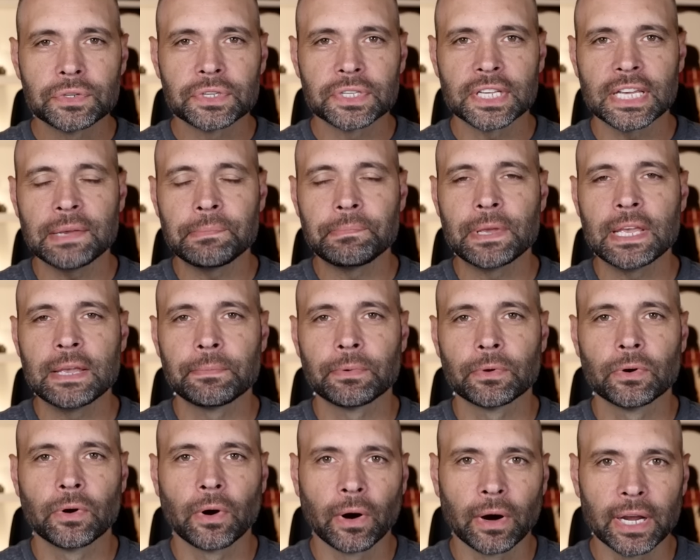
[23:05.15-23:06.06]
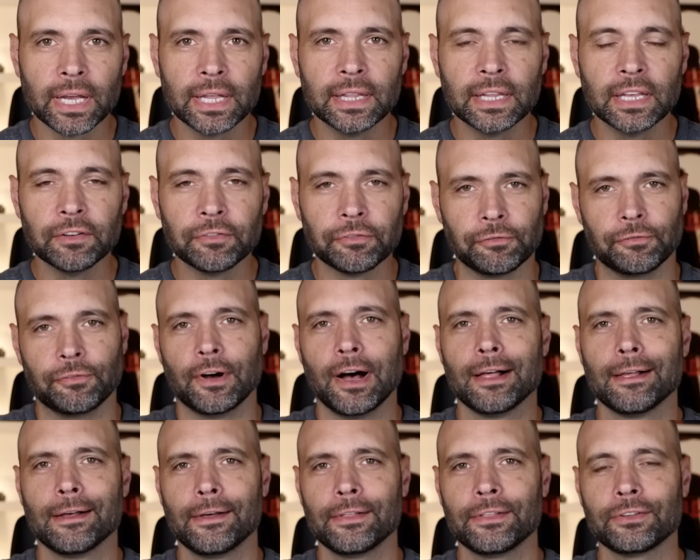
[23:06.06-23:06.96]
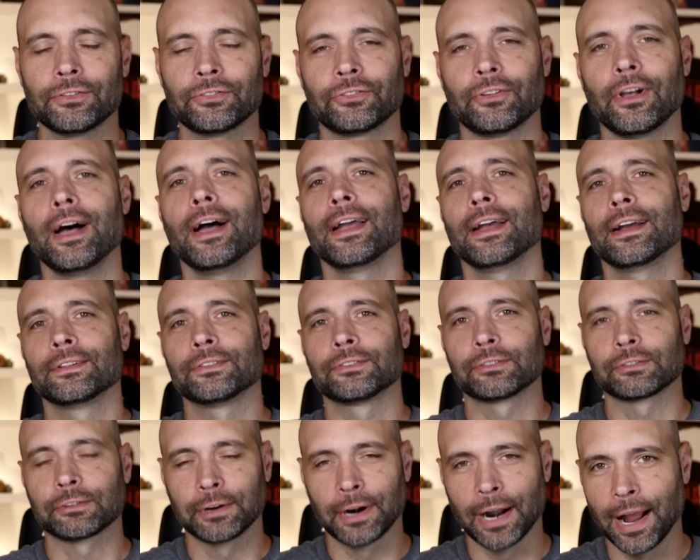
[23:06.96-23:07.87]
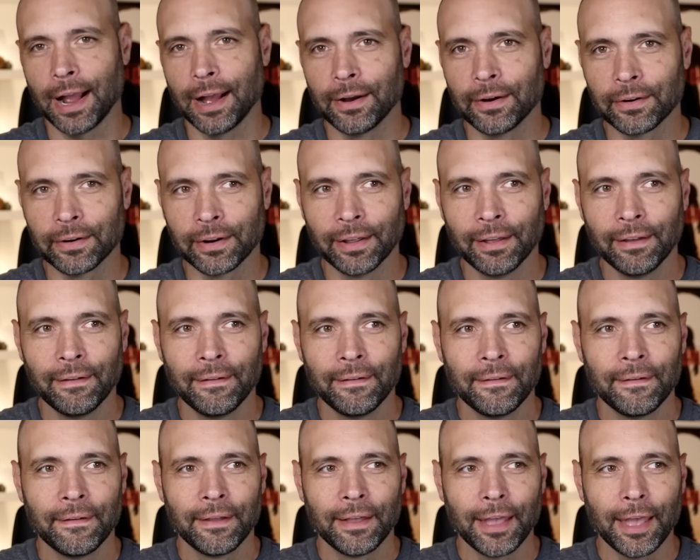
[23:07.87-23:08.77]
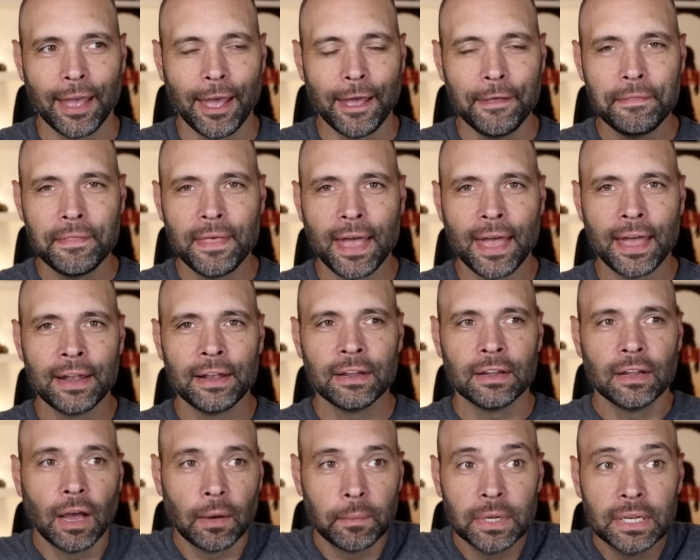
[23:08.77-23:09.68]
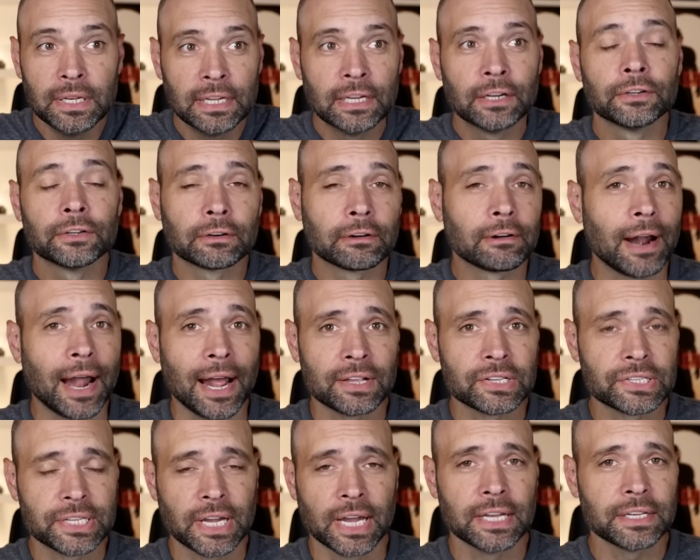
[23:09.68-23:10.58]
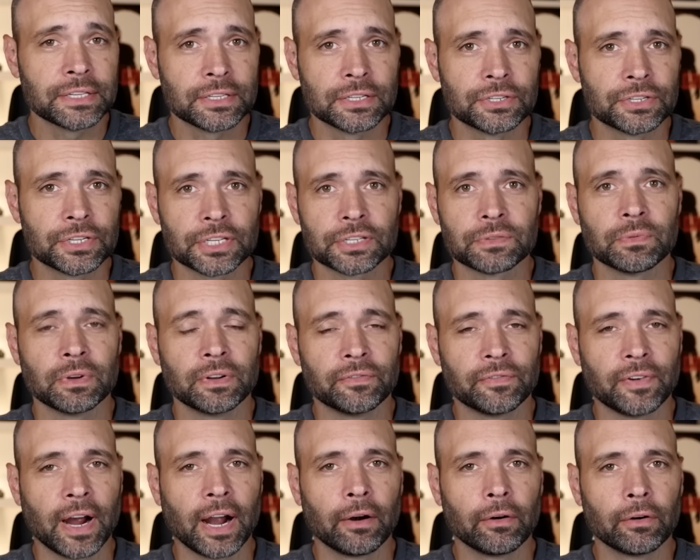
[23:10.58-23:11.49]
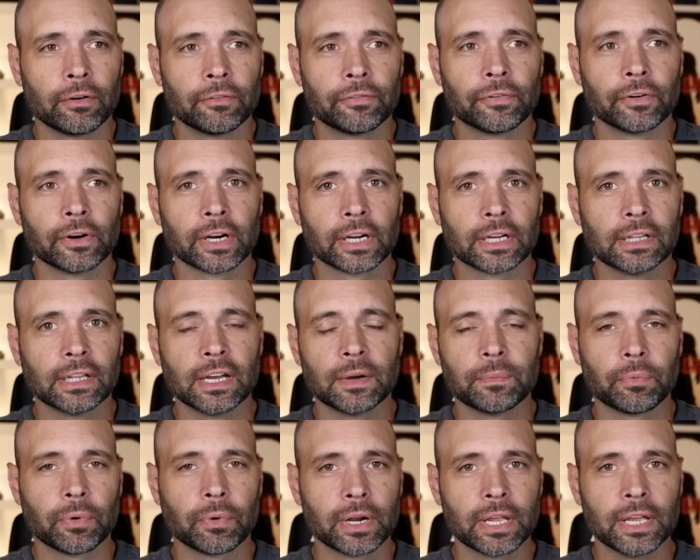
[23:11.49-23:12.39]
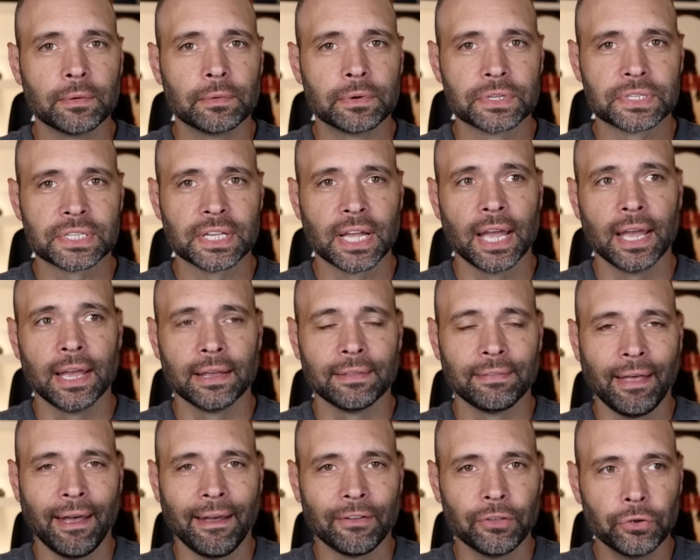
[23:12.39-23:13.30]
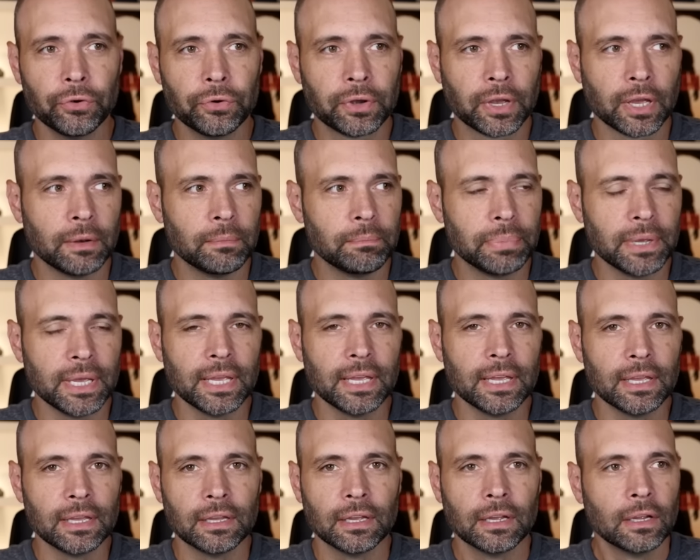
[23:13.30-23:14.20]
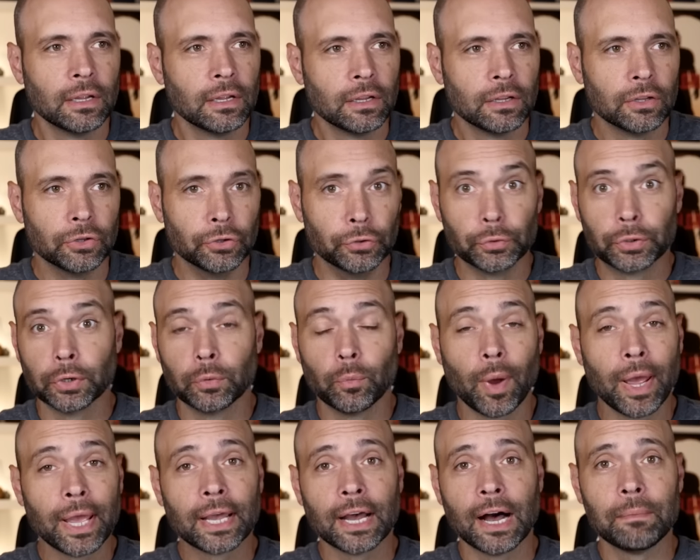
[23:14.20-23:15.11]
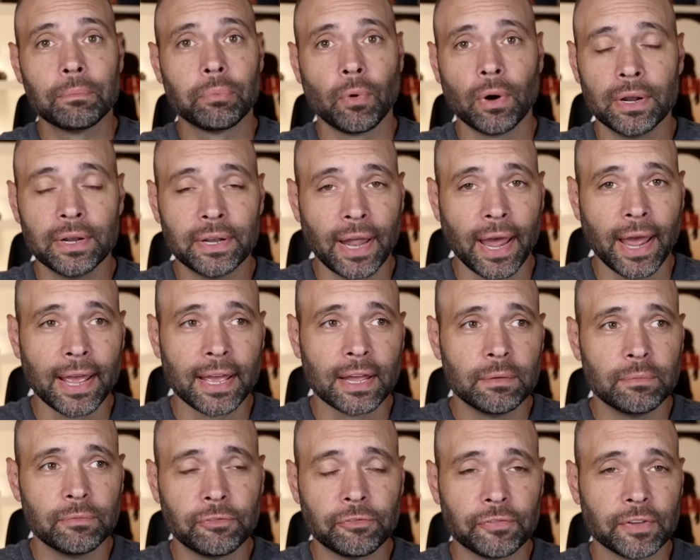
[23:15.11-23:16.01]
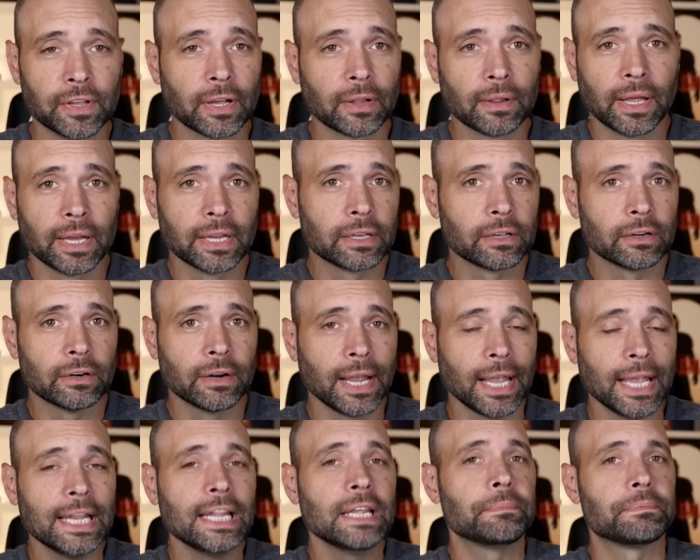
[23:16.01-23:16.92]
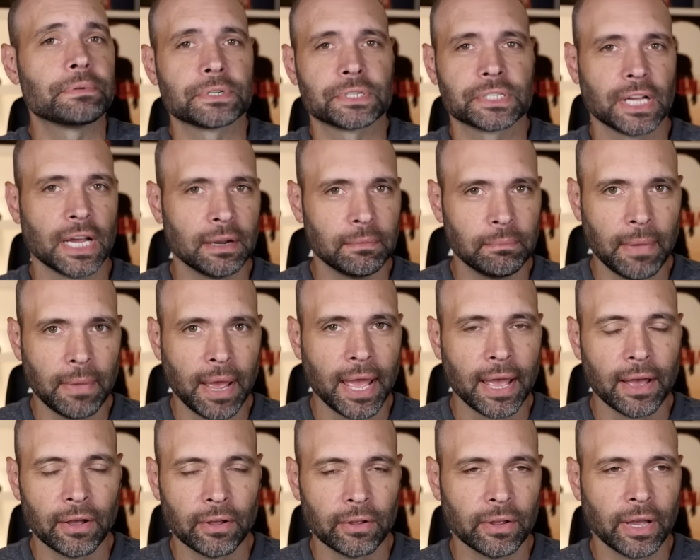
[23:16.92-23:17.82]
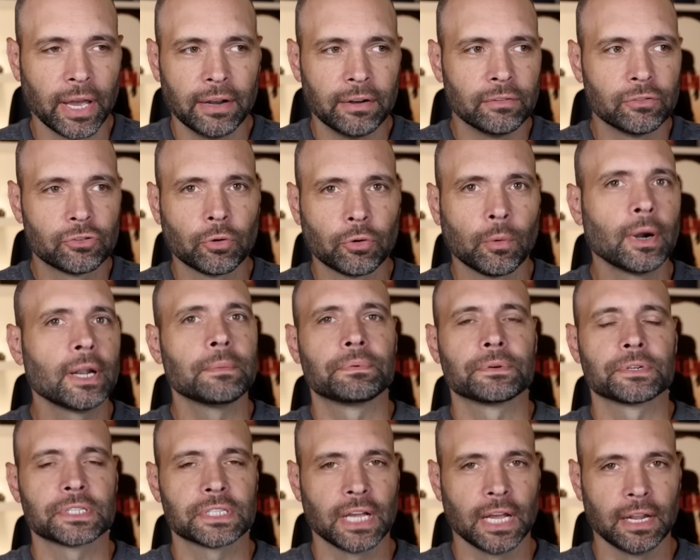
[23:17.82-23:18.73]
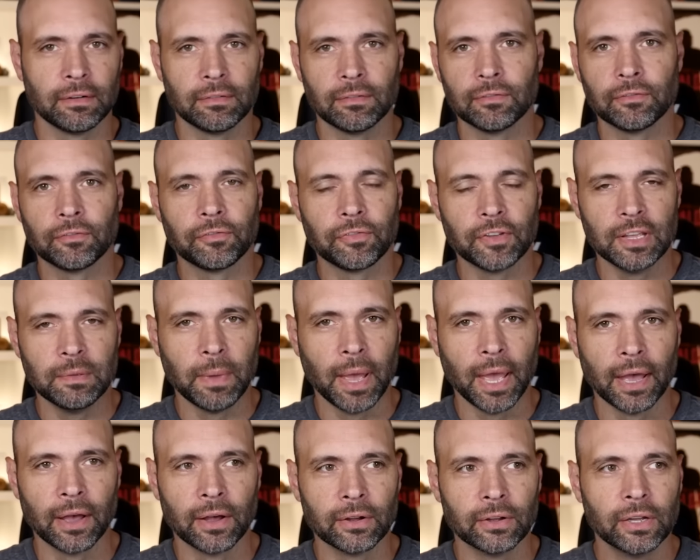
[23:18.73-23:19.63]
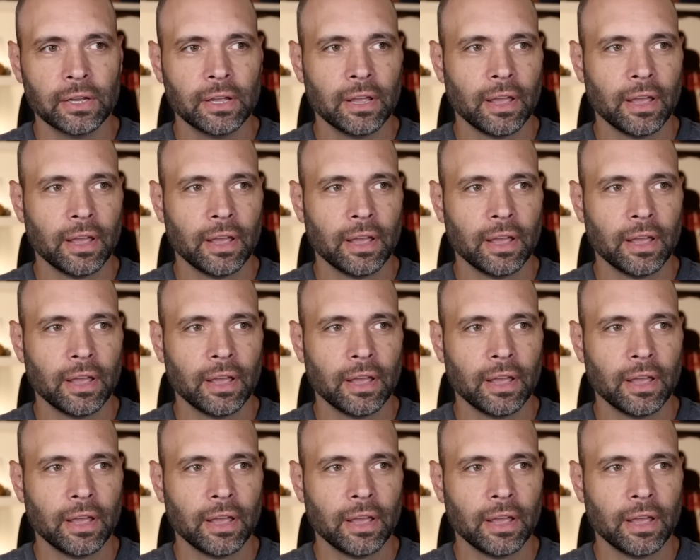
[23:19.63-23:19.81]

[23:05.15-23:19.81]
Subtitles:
see people who are in the follow the science crowd, and then, I mean, Neil deGrasse Tyson just went viral for a clip where he was saying that you can wake up one day and feel like you're 80% male and 20% female,